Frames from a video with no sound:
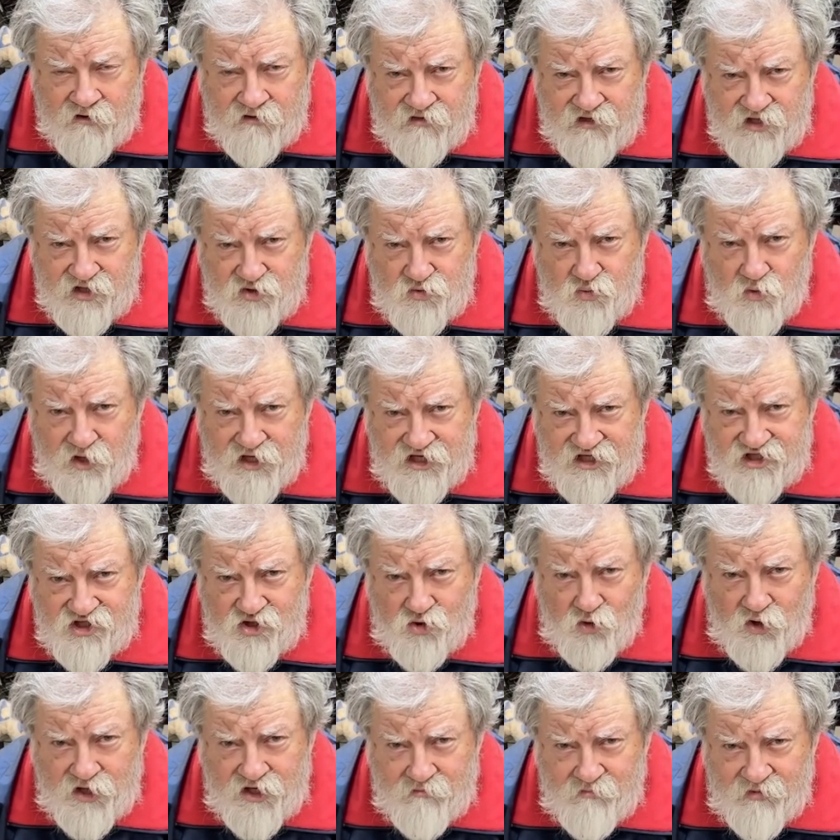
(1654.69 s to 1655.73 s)
This one is
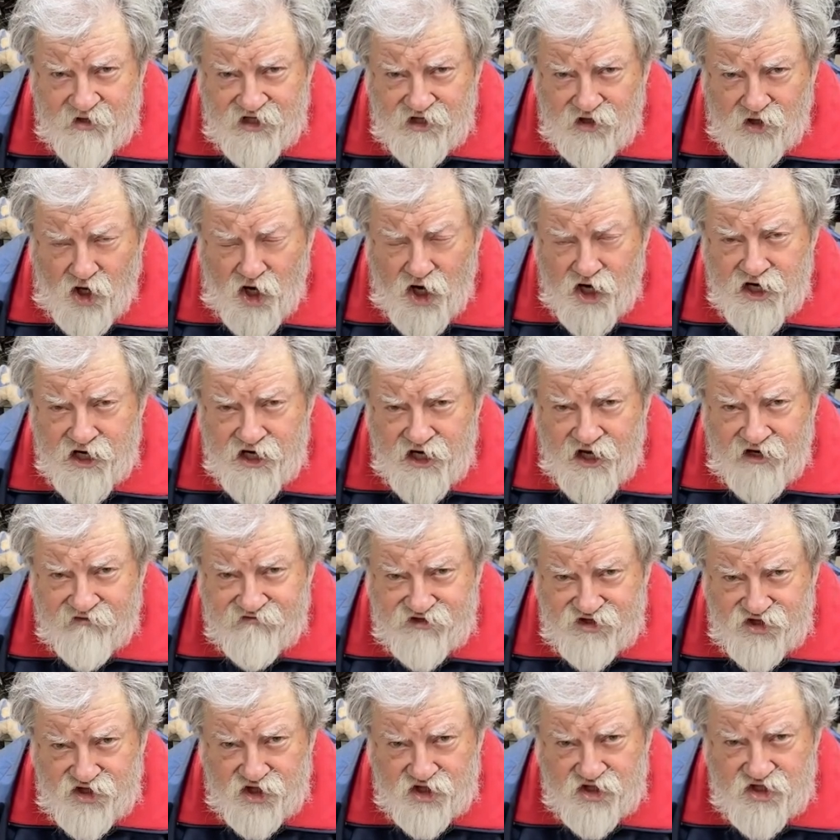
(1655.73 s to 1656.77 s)
going to be long
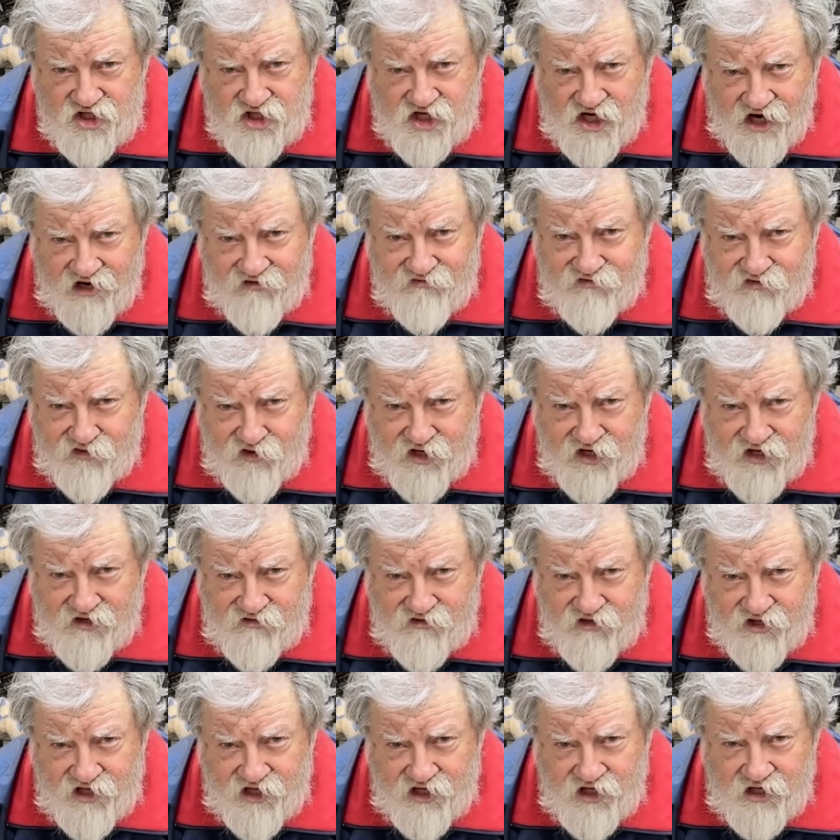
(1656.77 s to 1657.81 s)
enough just covering
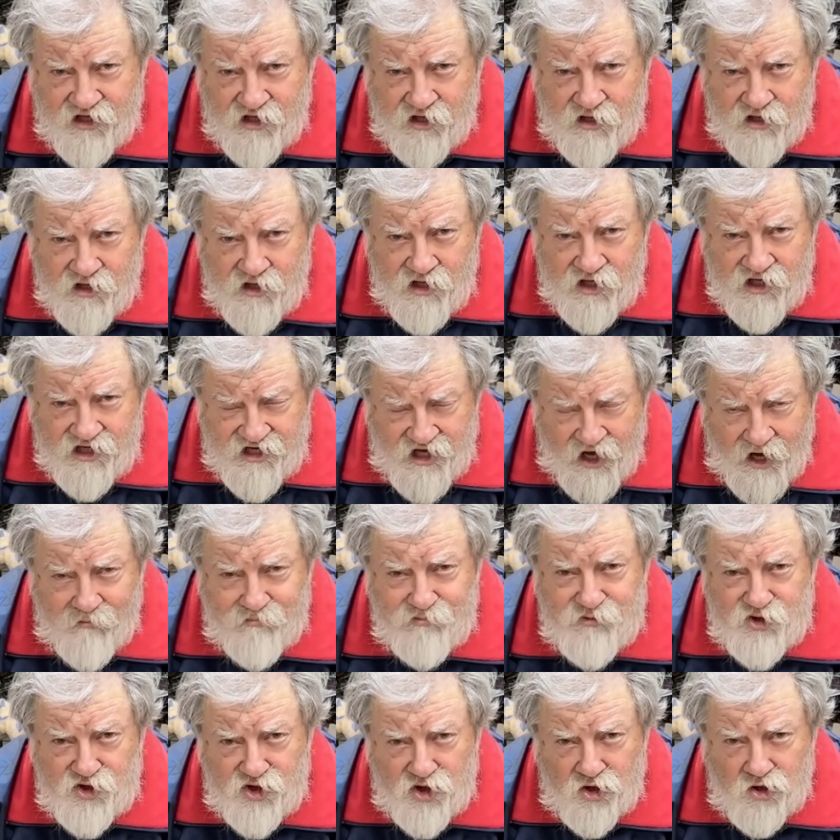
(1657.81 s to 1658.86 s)
the
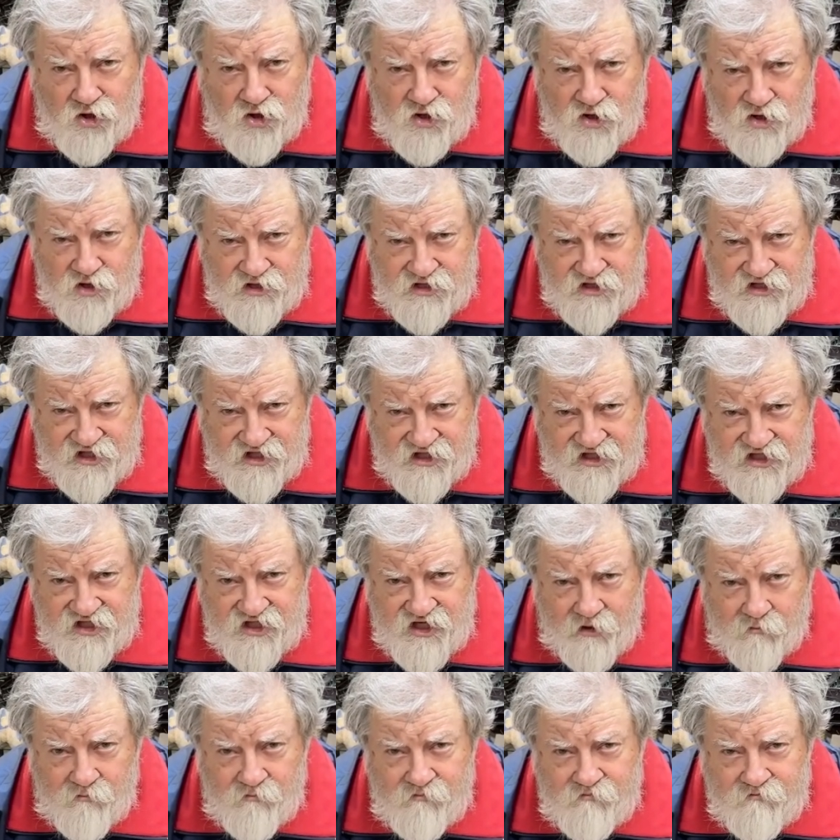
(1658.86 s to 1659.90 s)
capture
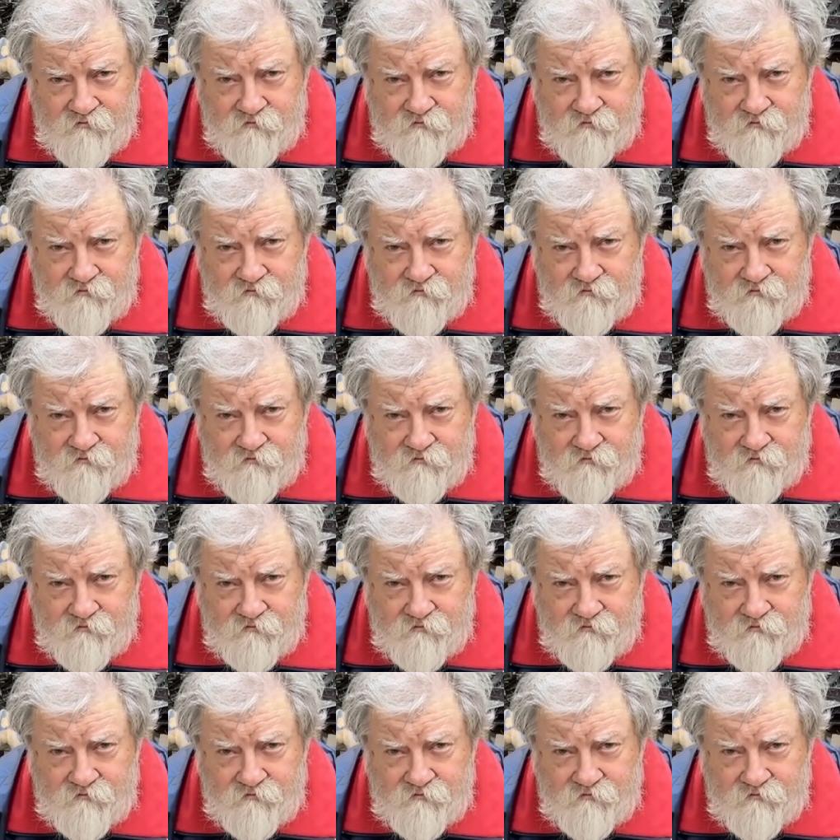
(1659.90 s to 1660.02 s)
system.